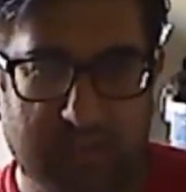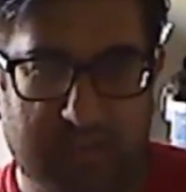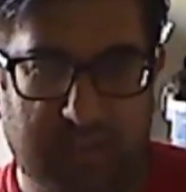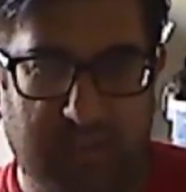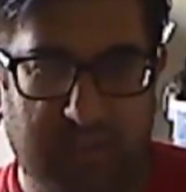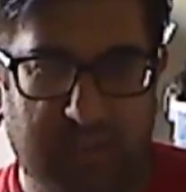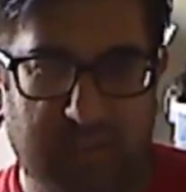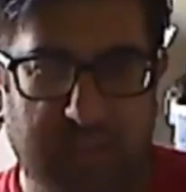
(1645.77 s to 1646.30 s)
as
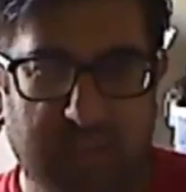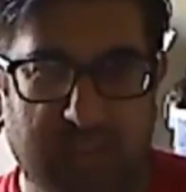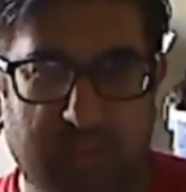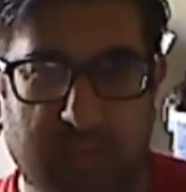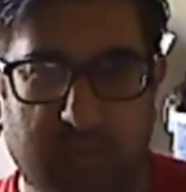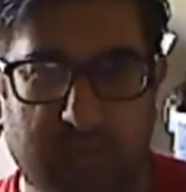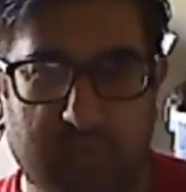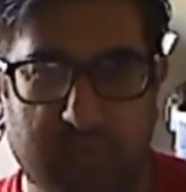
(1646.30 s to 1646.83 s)
kind of a
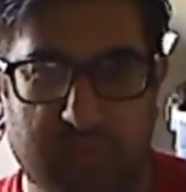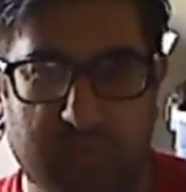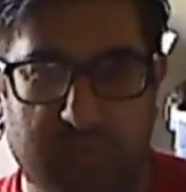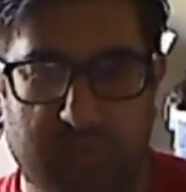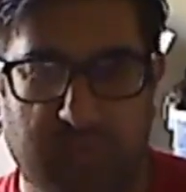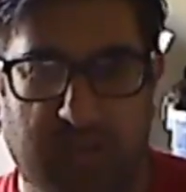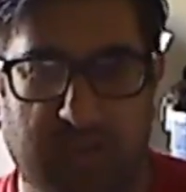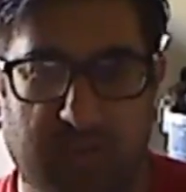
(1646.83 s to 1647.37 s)
new
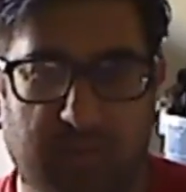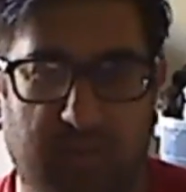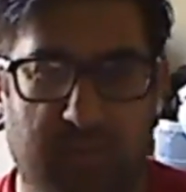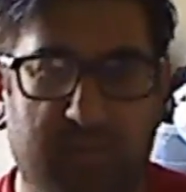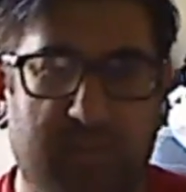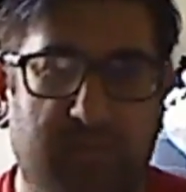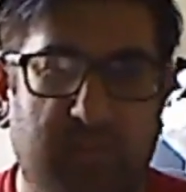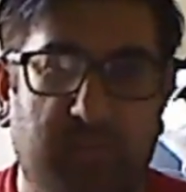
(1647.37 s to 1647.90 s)
genre
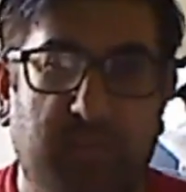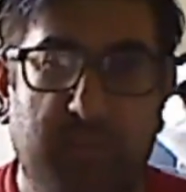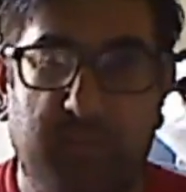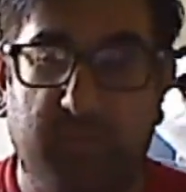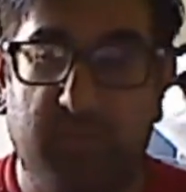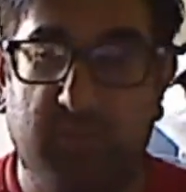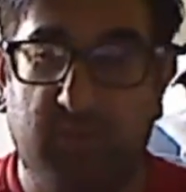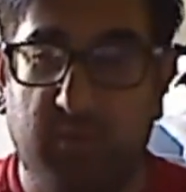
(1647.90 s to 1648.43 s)
or something
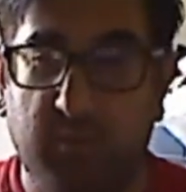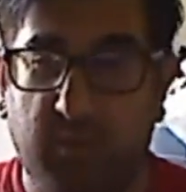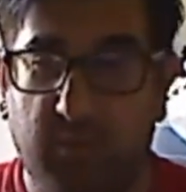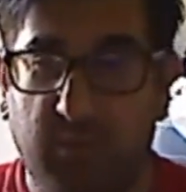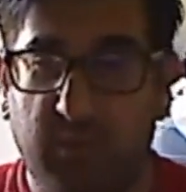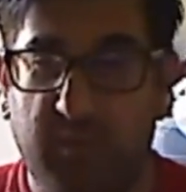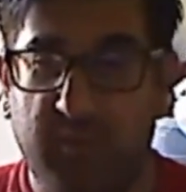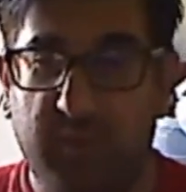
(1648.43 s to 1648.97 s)
people are doing
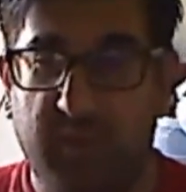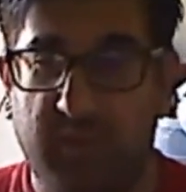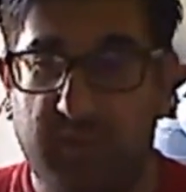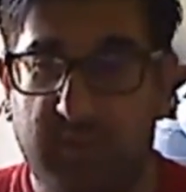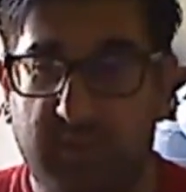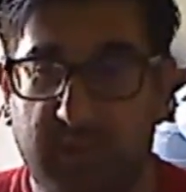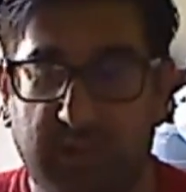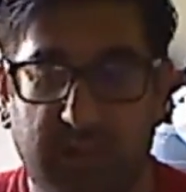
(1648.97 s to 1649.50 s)
more of
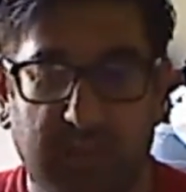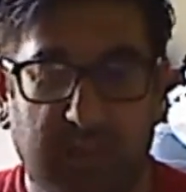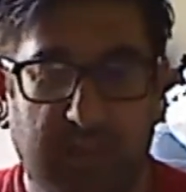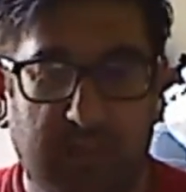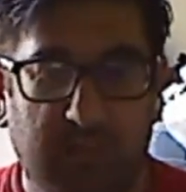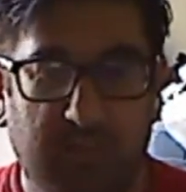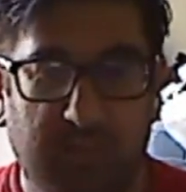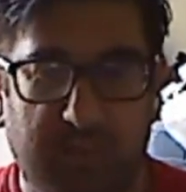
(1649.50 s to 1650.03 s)
now,
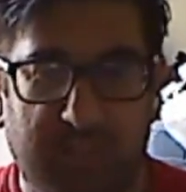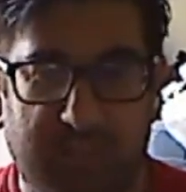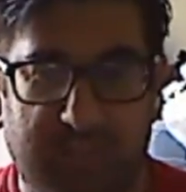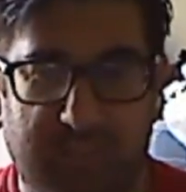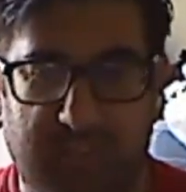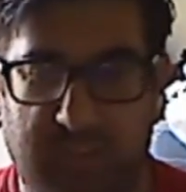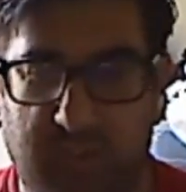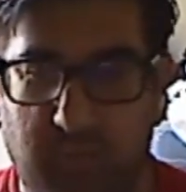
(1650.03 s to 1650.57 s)
when it's
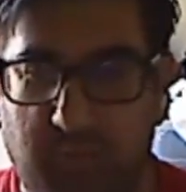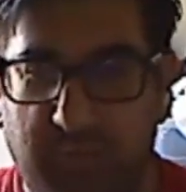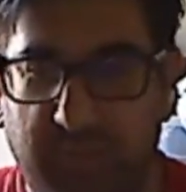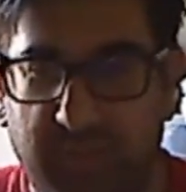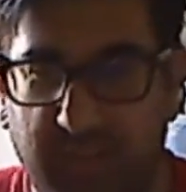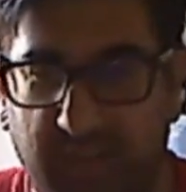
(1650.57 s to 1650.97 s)
the complete